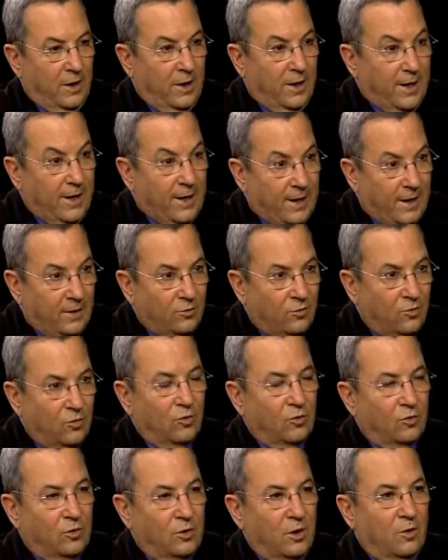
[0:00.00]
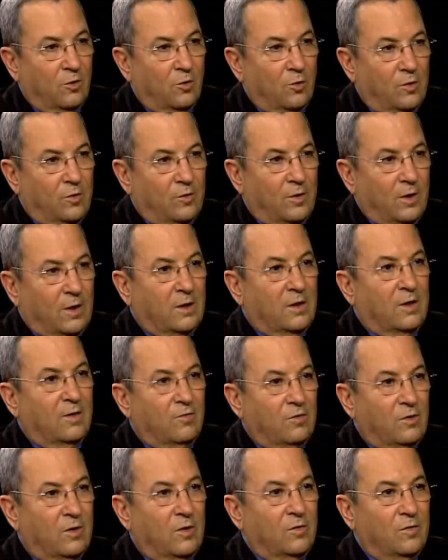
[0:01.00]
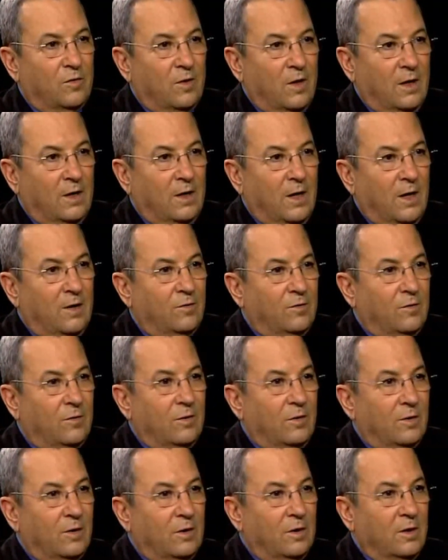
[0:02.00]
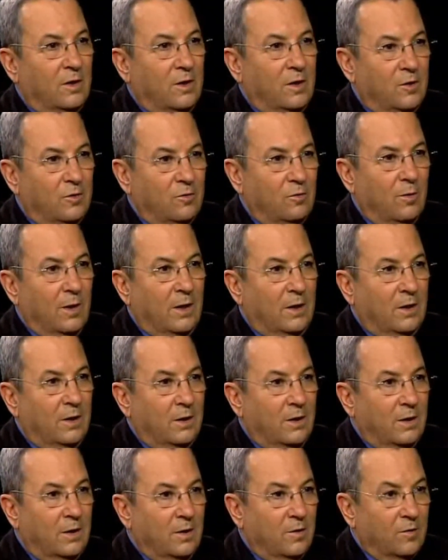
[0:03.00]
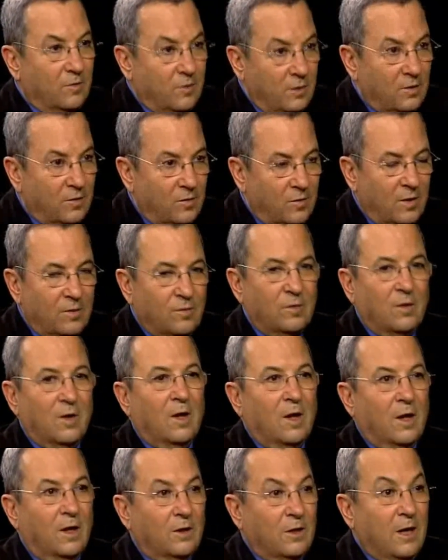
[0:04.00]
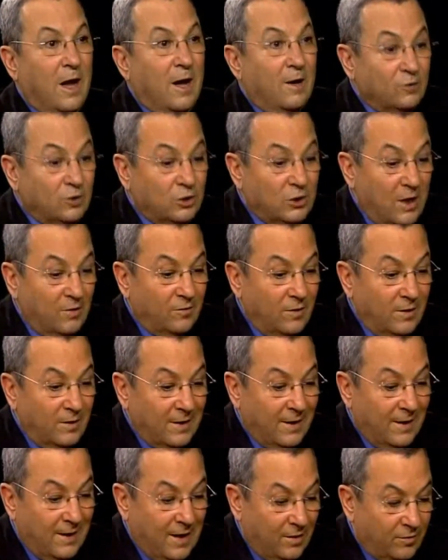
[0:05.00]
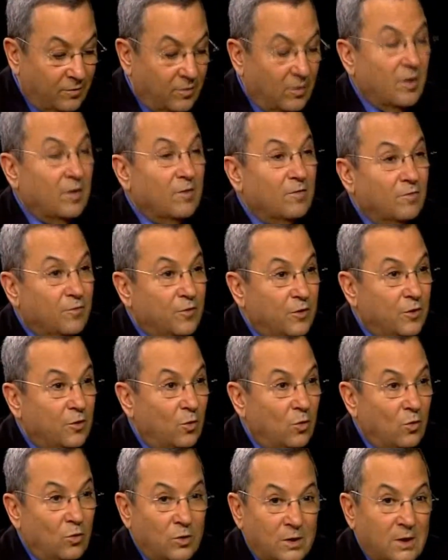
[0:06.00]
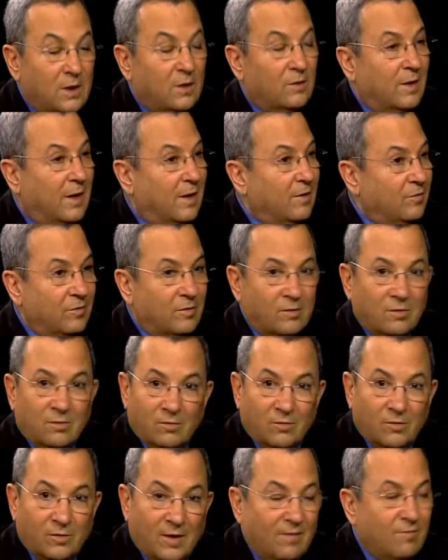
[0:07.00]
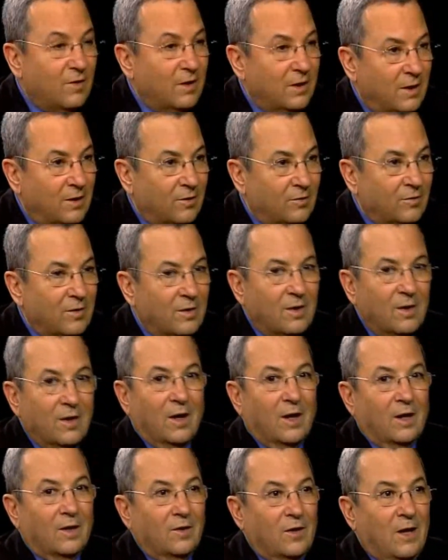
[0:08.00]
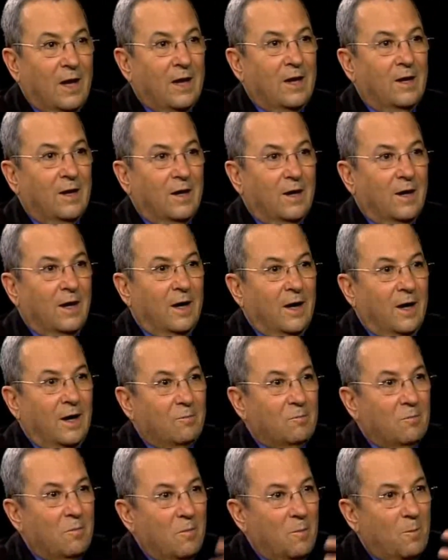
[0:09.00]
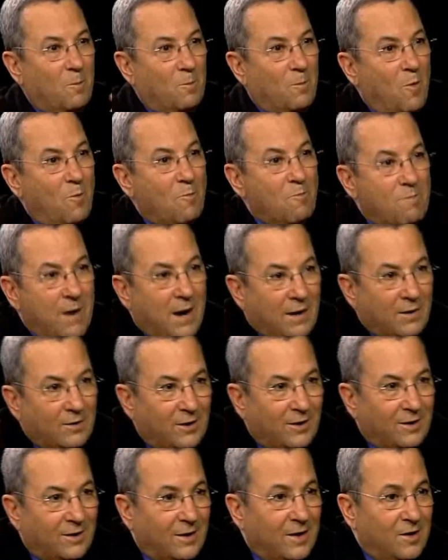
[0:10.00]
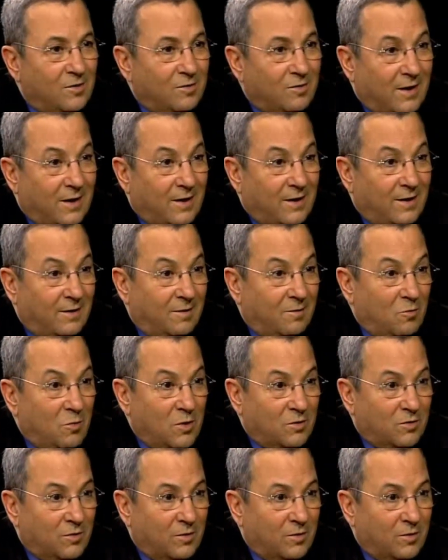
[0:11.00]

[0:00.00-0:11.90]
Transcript: led terrorist activities against Israeli citizens. They are just in the last few years, last 7 years, they bombarded Israeli with